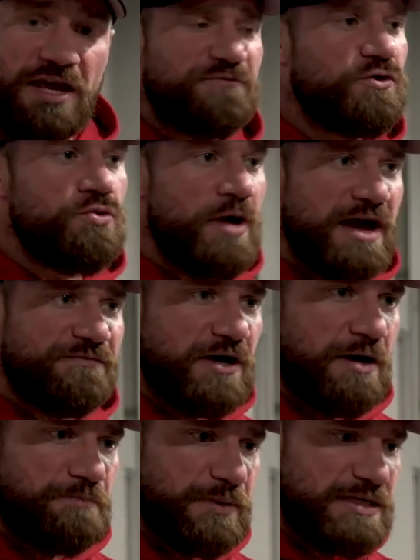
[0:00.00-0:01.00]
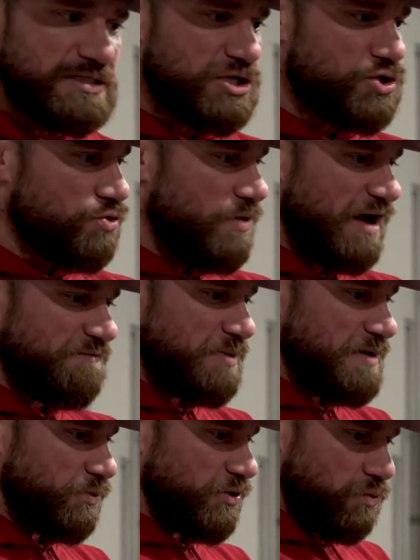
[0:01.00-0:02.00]
If you have companies and you have
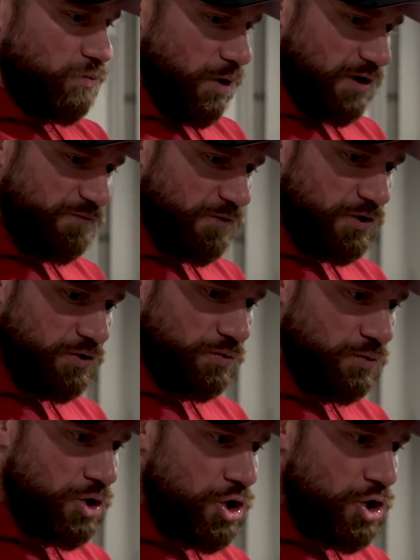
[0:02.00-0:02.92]
people that work for you,